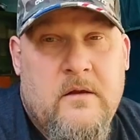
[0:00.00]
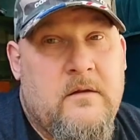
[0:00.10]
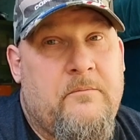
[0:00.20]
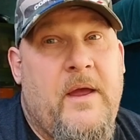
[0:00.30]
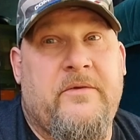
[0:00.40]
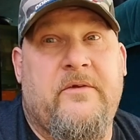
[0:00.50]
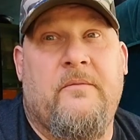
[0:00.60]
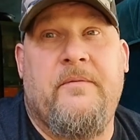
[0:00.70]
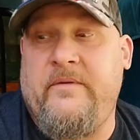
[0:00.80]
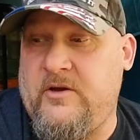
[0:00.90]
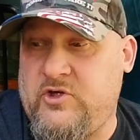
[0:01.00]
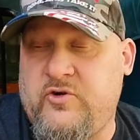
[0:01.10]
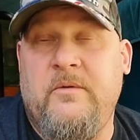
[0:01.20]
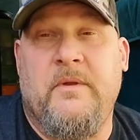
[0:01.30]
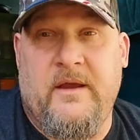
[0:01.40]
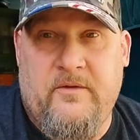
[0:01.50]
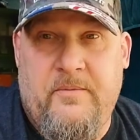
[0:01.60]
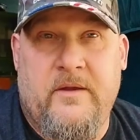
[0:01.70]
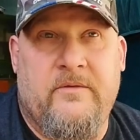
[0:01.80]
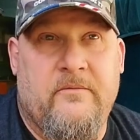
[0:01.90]
The best stuff is extremely
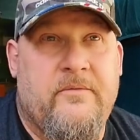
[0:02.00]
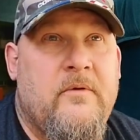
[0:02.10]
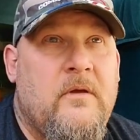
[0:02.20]
expensive.